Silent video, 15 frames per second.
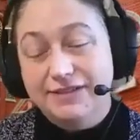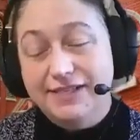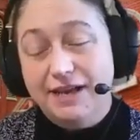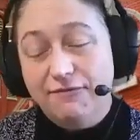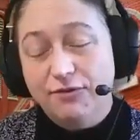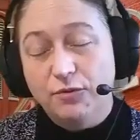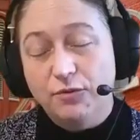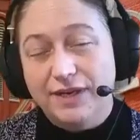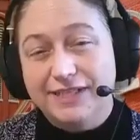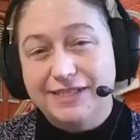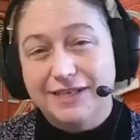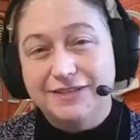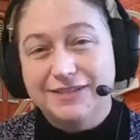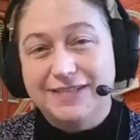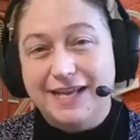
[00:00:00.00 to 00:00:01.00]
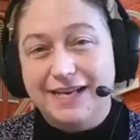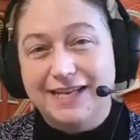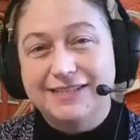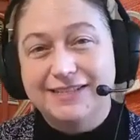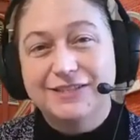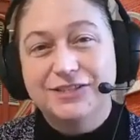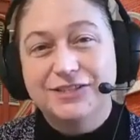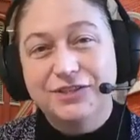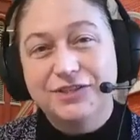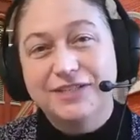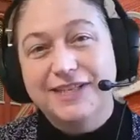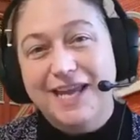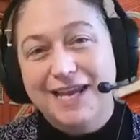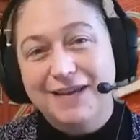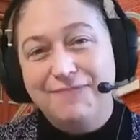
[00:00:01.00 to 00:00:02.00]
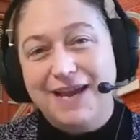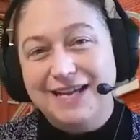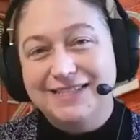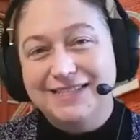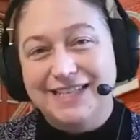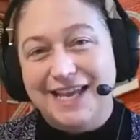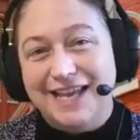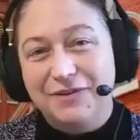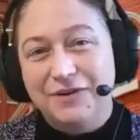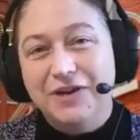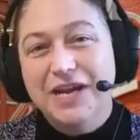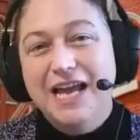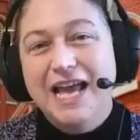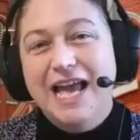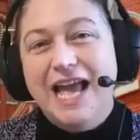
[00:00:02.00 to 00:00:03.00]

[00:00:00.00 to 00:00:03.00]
several retail settings, the students came back together